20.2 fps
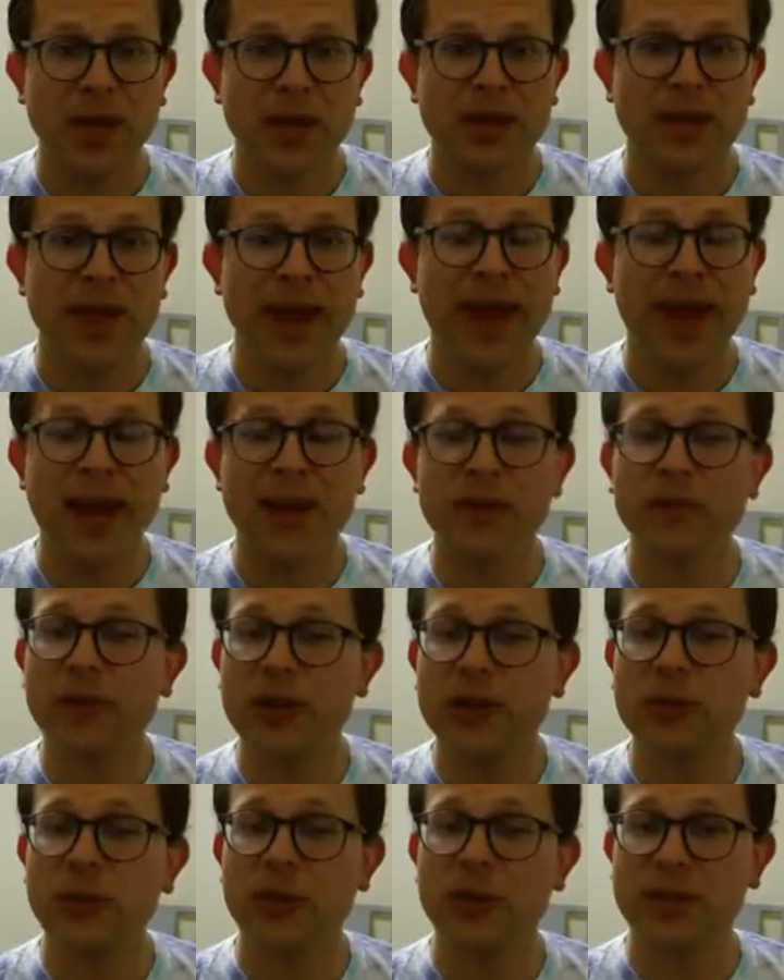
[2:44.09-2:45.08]
The
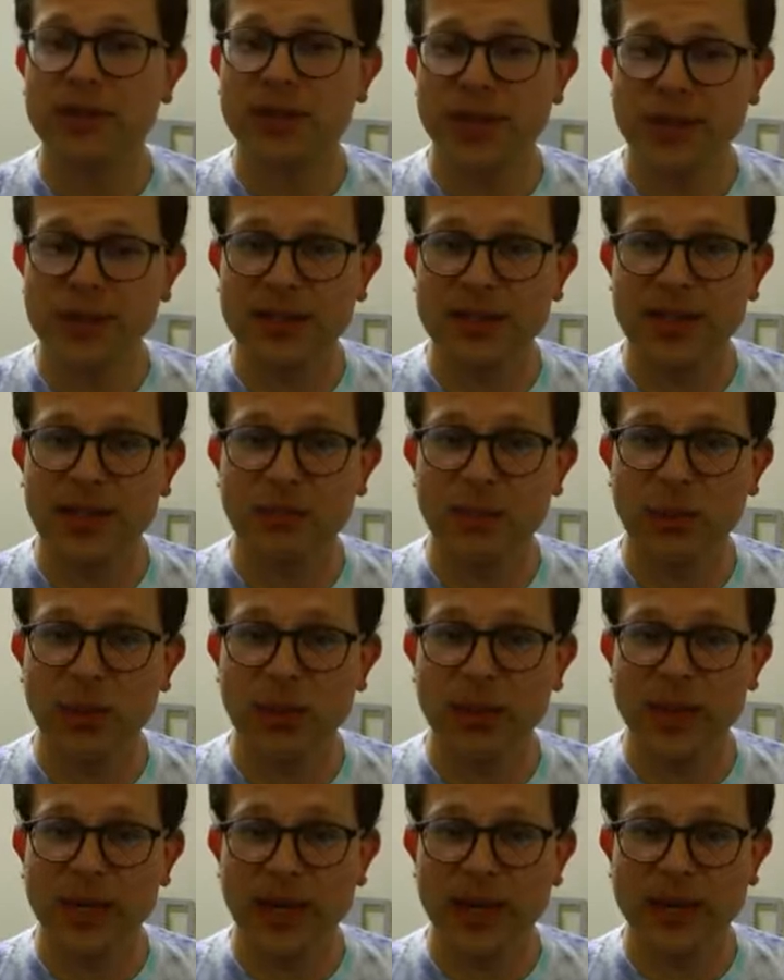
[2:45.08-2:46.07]
average was
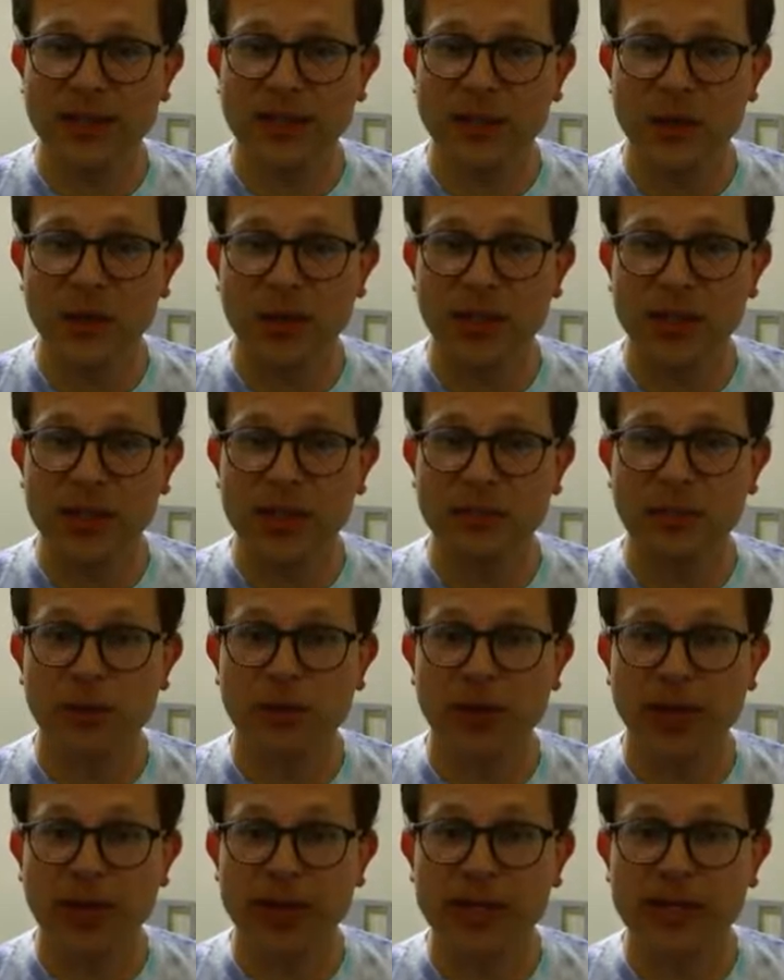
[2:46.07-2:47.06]
16.9 tokens per
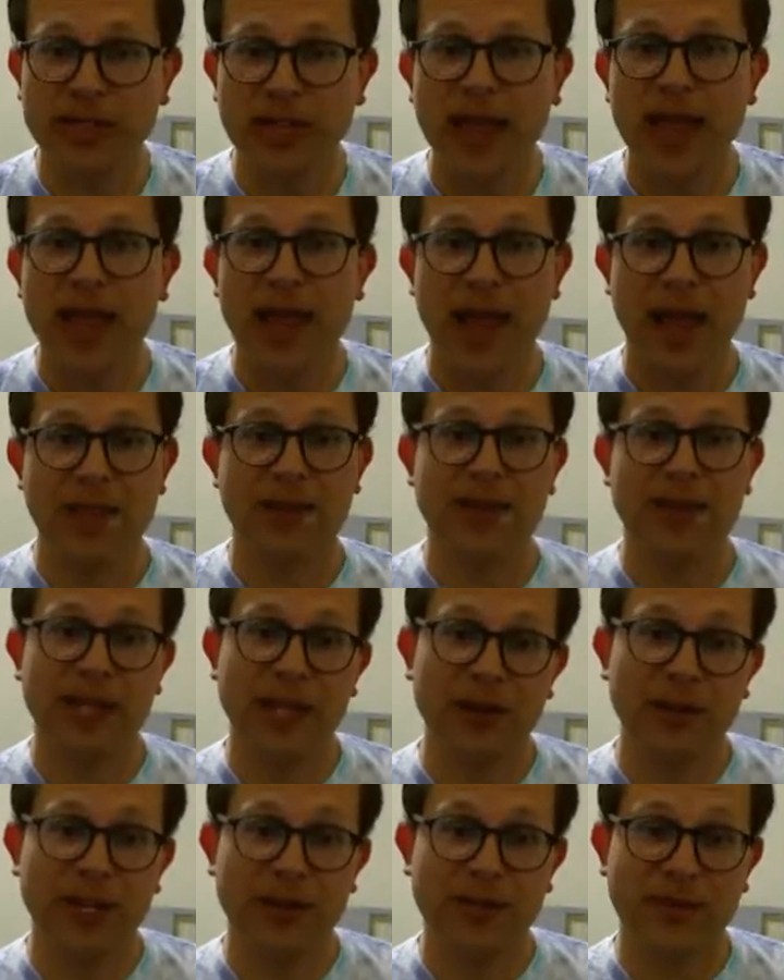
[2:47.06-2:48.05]
race, and the
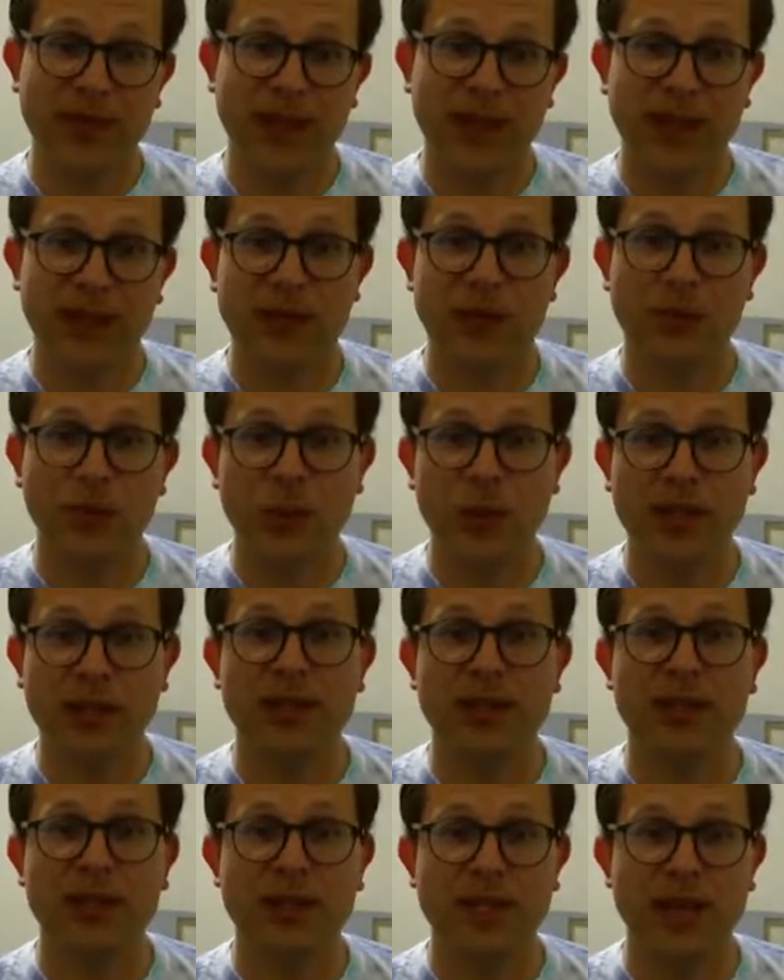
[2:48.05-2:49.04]
standard deviation
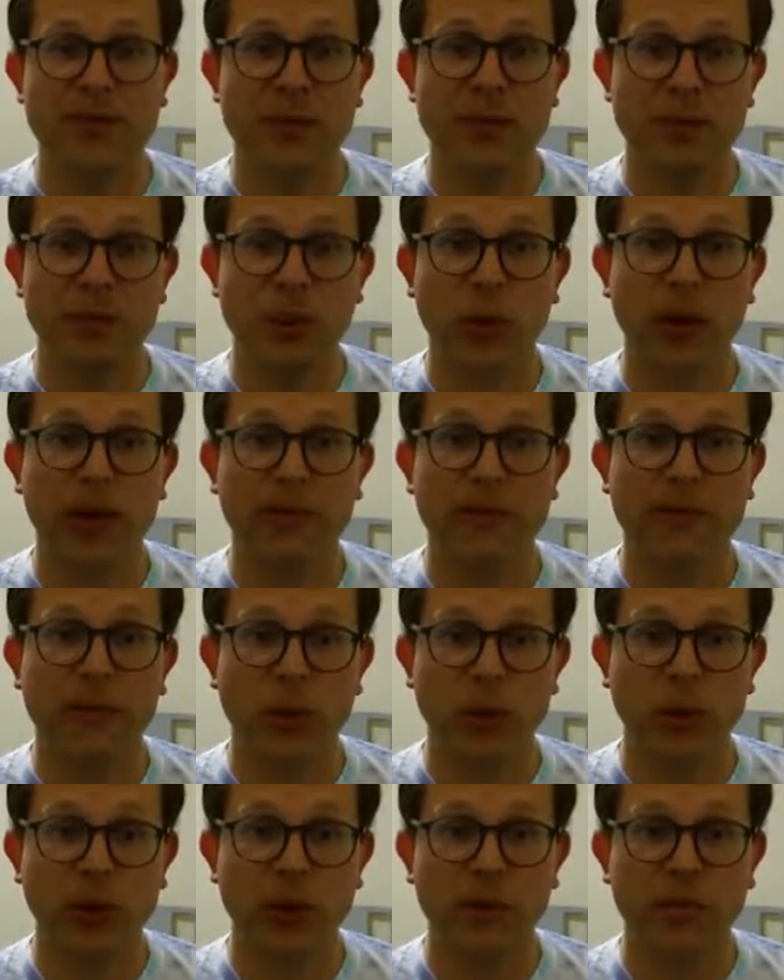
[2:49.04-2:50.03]
was
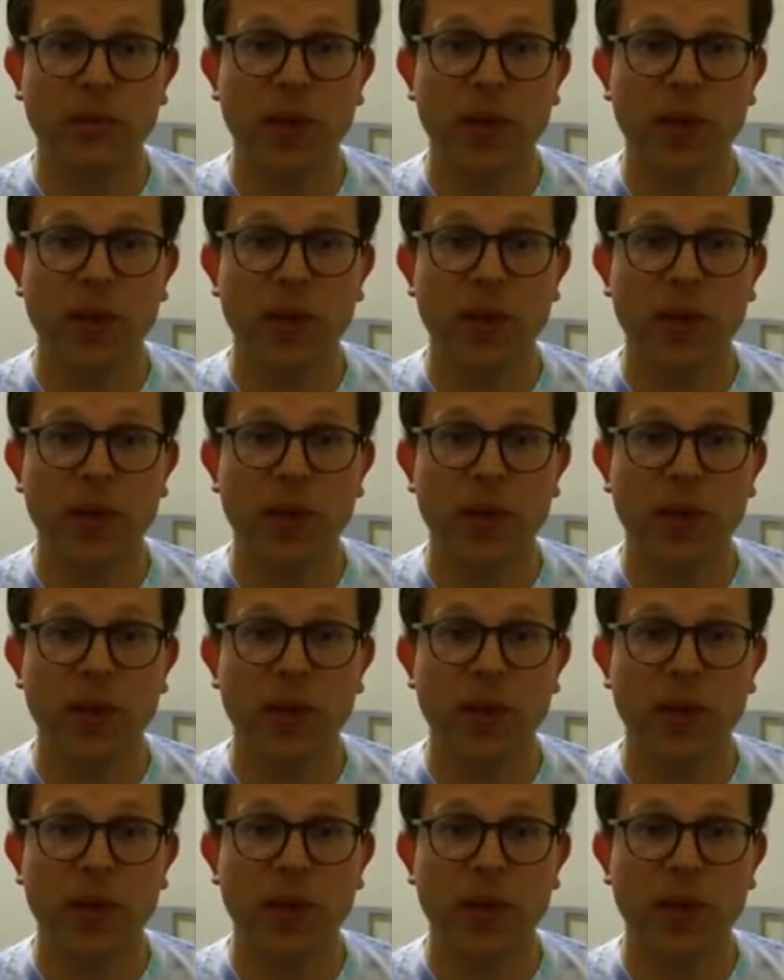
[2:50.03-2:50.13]
7.4.